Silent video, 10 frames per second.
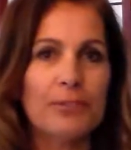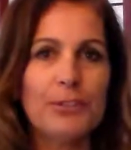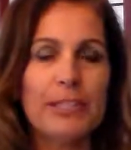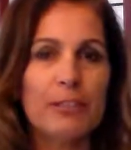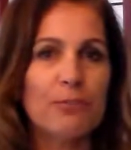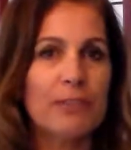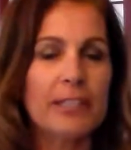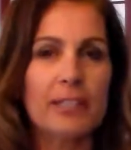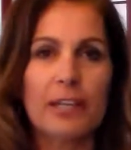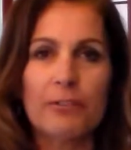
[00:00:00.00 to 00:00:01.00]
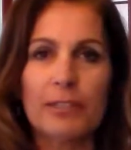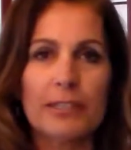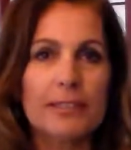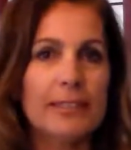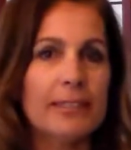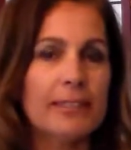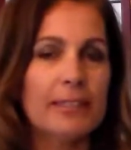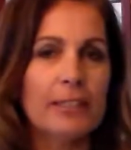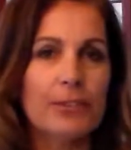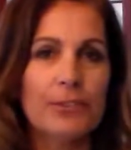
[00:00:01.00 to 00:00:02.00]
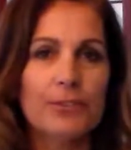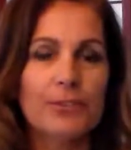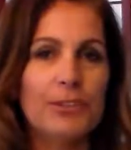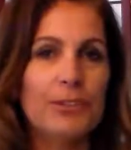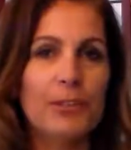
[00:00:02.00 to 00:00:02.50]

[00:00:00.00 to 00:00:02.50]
You get in front of the Ornery Latina and you